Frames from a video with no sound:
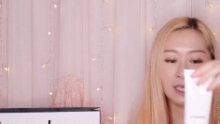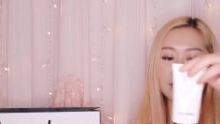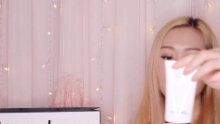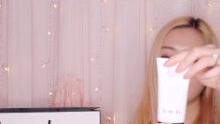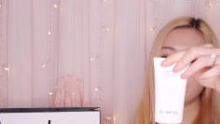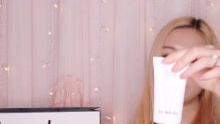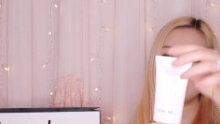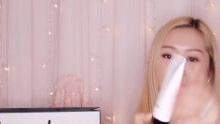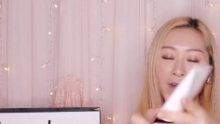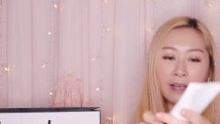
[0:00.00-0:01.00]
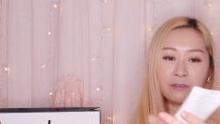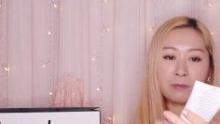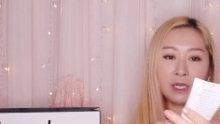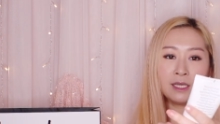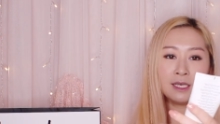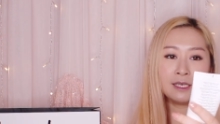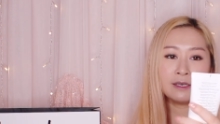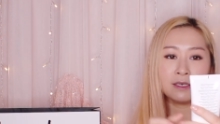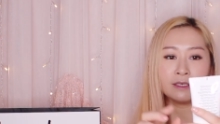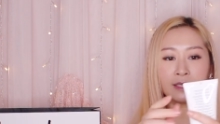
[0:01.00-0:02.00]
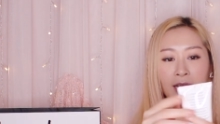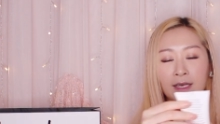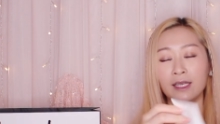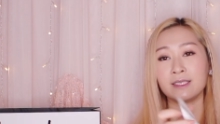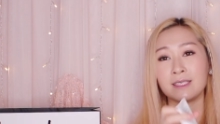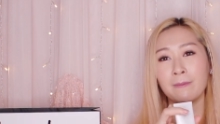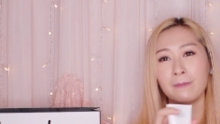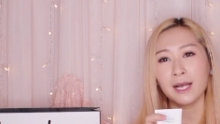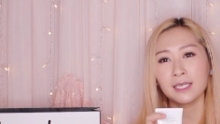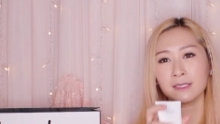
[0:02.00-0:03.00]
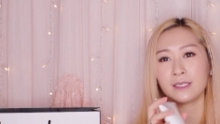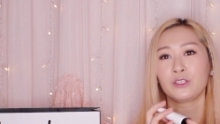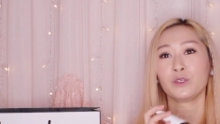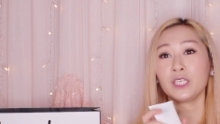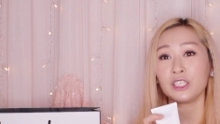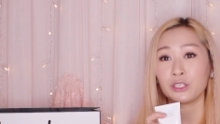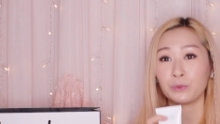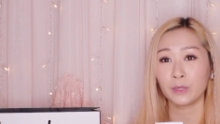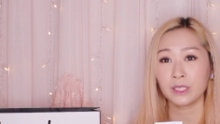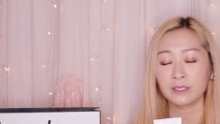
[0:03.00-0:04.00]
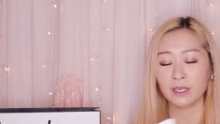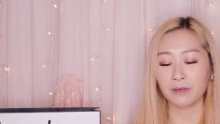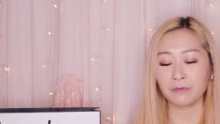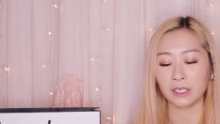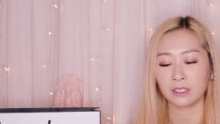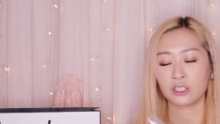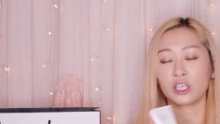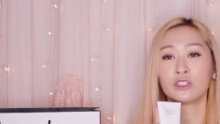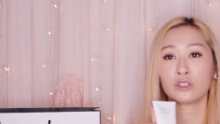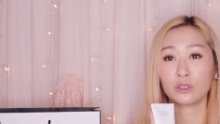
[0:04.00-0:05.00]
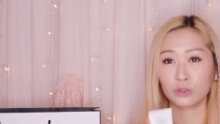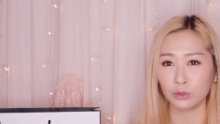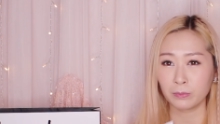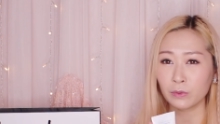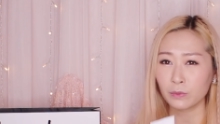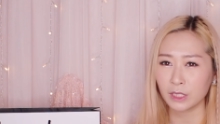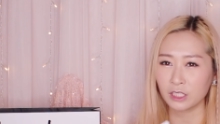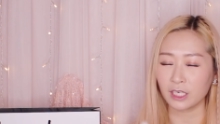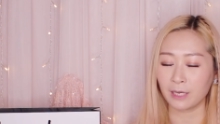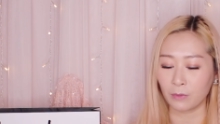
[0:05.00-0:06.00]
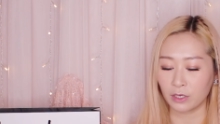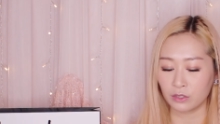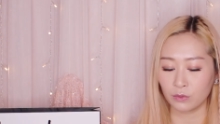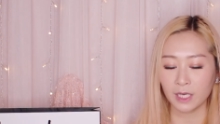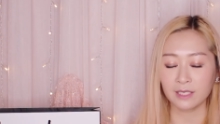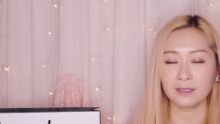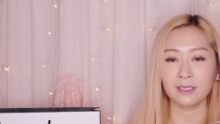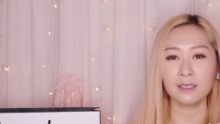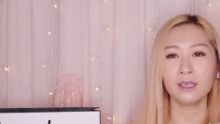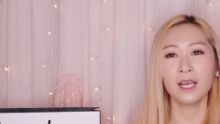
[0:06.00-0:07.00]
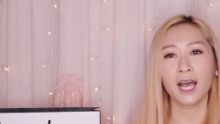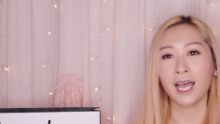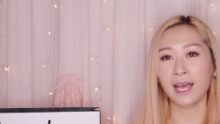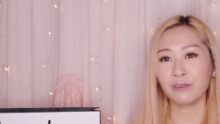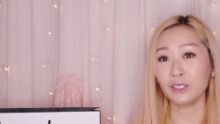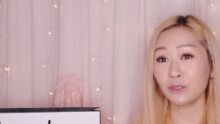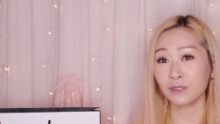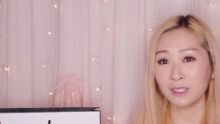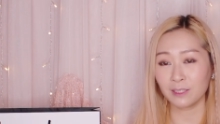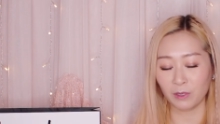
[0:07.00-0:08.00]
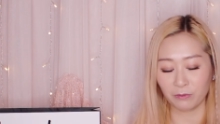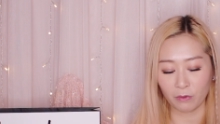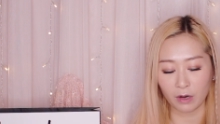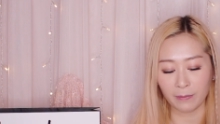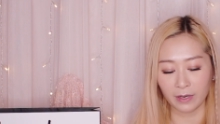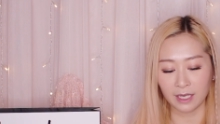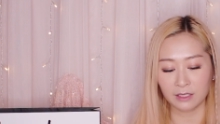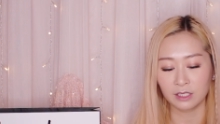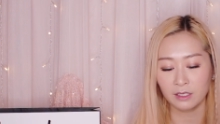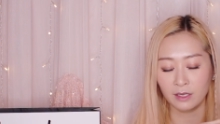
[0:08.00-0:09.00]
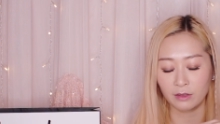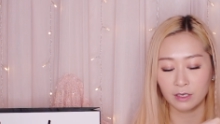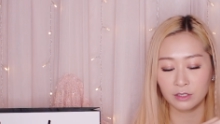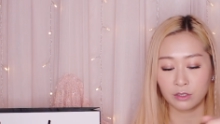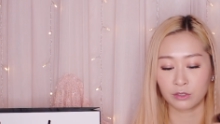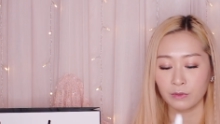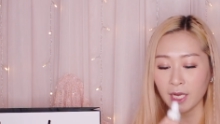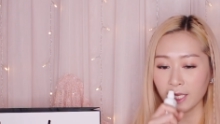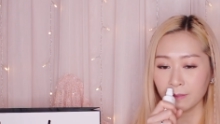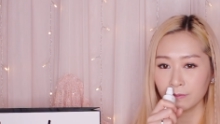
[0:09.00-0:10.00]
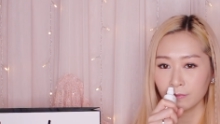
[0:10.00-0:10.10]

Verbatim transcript: It's 75 ml, and it's a mask that you need to rinse off. It's just super rich and moisturizing. I haven't used this before, but I just thought to try